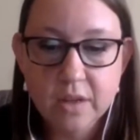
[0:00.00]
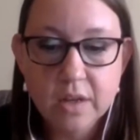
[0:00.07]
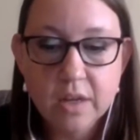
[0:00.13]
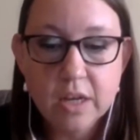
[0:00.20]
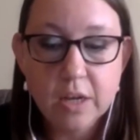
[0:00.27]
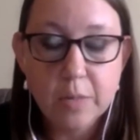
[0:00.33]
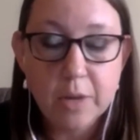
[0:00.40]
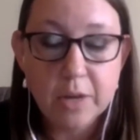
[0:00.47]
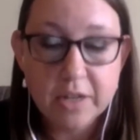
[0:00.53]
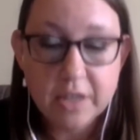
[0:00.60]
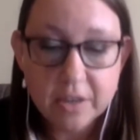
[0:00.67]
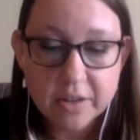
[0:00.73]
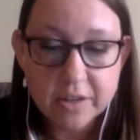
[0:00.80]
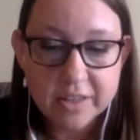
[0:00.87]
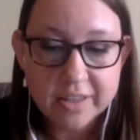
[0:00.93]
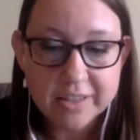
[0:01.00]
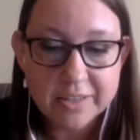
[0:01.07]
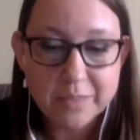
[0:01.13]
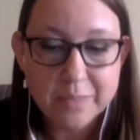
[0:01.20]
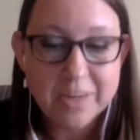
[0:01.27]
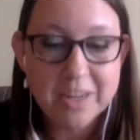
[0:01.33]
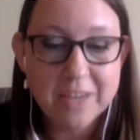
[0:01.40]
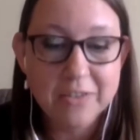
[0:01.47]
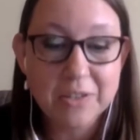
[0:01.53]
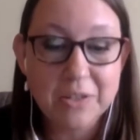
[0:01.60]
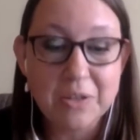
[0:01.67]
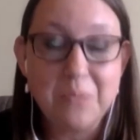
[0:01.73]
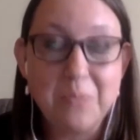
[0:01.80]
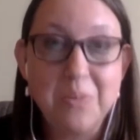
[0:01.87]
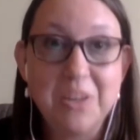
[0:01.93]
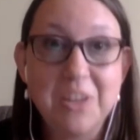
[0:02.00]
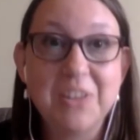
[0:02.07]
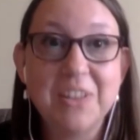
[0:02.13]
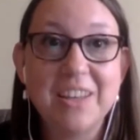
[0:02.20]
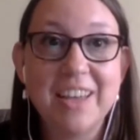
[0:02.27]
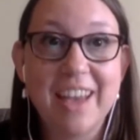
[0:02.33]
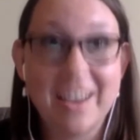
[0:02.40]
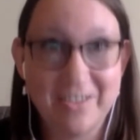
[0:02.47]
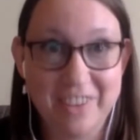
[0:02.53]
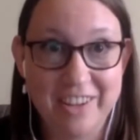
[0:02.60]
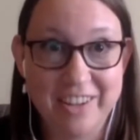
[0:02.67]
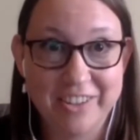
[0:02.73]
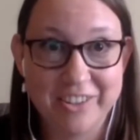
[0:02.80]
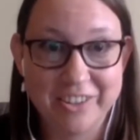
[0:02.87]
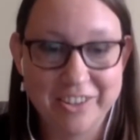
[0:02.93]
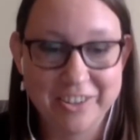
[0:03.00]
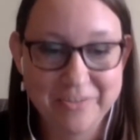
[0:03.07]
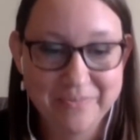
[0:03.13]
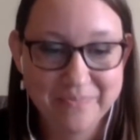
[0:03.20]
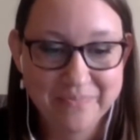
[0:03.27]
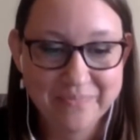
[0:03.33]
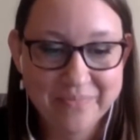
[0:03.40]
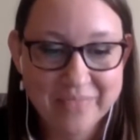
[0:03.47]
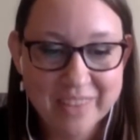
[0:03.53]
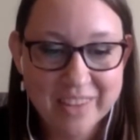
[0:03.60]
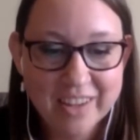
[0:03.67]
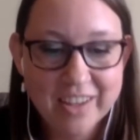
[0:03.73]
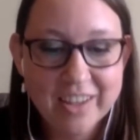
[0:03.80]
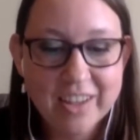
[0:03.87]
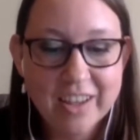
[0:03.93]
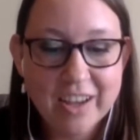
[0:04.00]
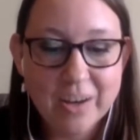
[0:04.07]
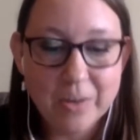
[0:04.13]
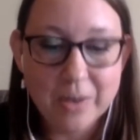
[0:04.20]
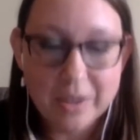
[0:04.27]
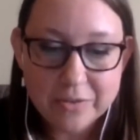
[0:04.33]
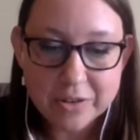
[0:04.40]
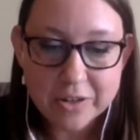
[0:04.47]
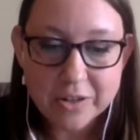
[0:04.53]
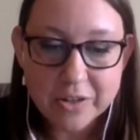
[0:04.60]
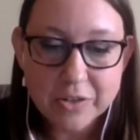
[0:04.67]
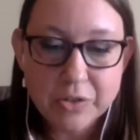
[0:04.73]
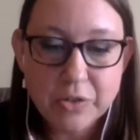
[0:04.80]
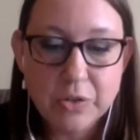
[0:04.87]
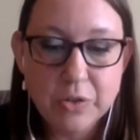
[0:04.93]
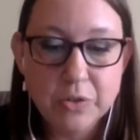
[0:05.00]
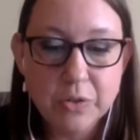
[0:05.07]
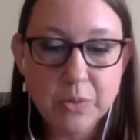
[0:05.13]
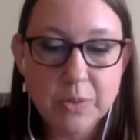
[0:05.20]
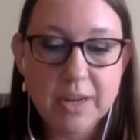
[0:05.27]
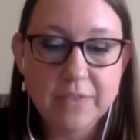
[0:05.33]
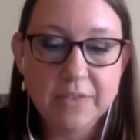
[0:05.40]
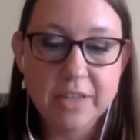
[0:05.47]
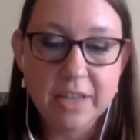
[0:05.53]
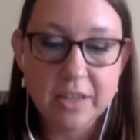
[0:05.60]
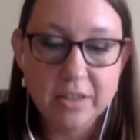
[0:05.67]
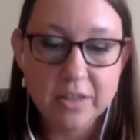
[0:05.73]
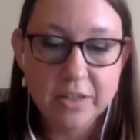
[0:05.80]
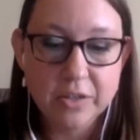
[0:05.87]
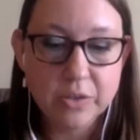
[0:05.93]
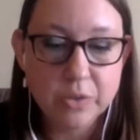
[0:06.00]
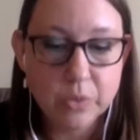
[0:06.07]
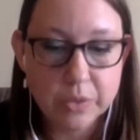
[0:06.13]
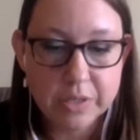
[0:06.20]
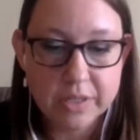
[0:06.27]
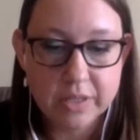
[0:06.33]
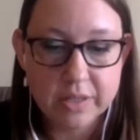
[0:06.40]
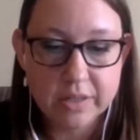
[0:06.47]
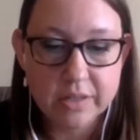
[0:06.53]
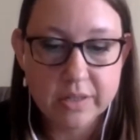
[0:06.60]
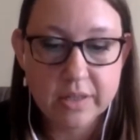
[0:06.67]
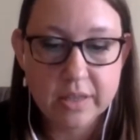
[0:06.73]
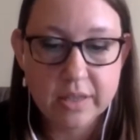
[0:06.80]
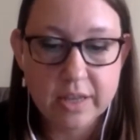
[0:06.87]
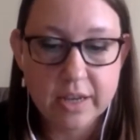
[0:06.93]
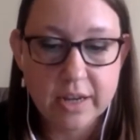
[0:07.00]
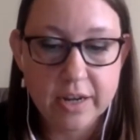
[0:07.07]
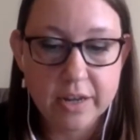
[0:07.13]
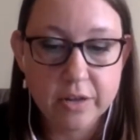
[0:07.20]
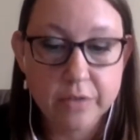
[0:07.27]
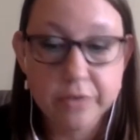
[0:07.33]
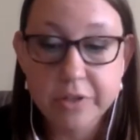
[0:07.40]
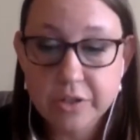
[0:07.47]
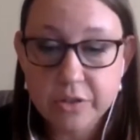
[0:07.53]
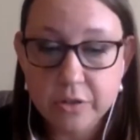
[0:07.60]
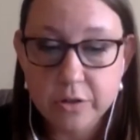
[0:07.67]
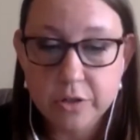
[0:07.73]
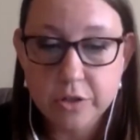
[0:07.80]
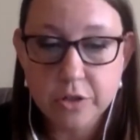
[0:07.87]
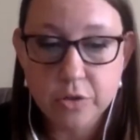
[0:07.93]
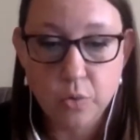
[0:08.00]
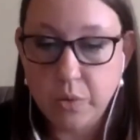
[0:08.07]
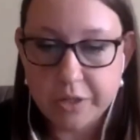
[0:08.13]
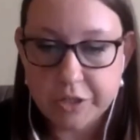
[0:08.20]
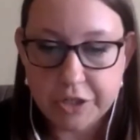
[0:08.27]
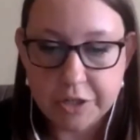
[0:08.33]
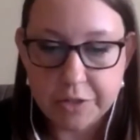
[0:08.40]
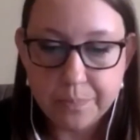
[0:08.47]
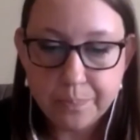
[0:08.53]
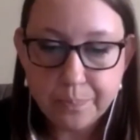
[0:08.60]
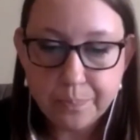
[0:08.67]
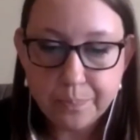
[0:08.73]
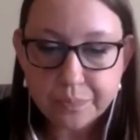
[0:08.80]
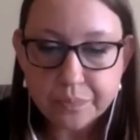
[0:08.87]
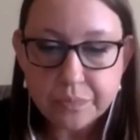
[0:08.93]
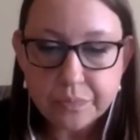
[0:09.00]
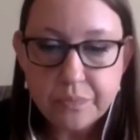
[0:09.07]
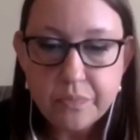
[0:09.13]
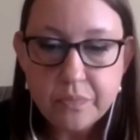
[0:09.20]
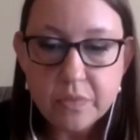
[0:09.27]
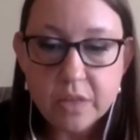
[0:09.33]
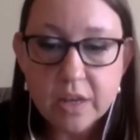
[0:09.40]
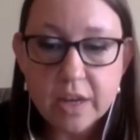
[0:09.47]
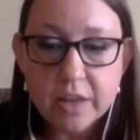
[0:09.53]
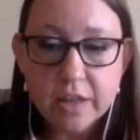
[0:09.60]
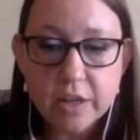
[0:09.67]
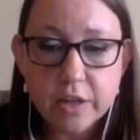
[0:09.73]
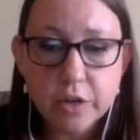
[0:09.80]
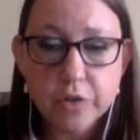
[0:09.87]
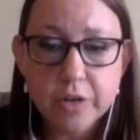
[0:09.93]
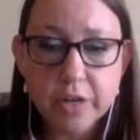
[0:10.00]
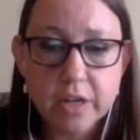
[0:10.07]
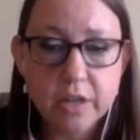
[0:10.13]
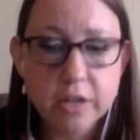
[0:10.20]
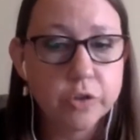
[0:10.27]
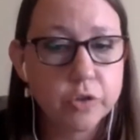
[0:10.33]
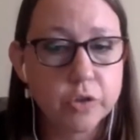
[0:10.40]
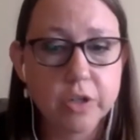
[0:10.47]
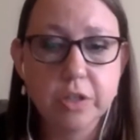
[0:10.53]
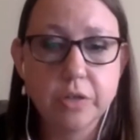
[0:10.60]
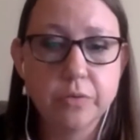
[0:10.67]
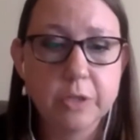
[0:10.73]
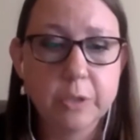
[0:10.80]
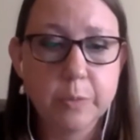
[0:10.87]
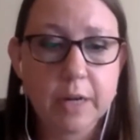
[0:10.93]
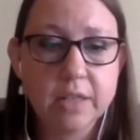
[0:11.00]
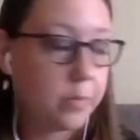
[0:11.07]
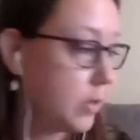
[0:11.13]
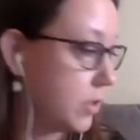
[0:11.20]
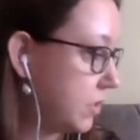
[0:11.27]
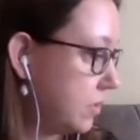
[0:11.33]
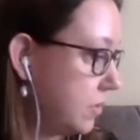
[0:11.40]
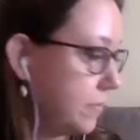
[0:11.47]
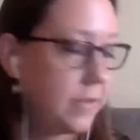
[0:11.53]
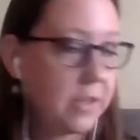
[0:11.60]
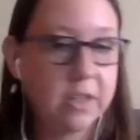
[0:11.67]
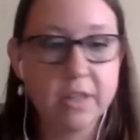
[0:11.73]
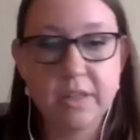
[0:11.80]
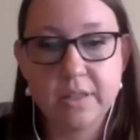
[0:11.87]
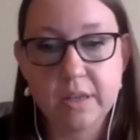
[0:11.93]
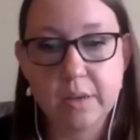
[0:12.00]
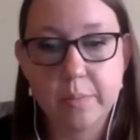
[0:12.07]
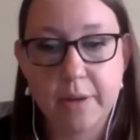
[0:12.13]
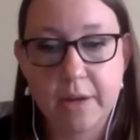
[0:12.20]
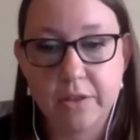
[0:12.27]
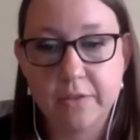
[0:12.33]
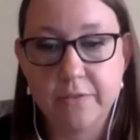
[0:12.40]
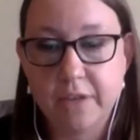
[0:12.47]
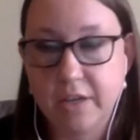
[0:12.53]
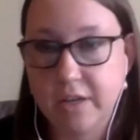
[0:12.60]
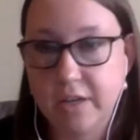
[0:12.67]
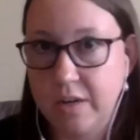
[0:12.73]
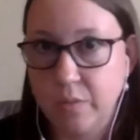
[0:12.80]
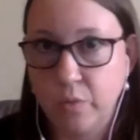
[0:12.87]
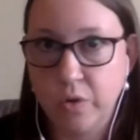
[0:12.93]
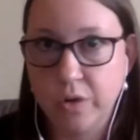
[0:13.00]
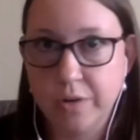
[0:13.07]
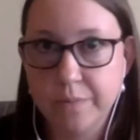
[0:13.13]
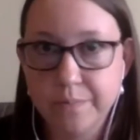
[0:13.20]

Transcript: Upon hearing this, many of us immediately have an answer. However, students would have to analyze sources that they either research or question, and then create a constructed response, personal feelings about the Vietnam War.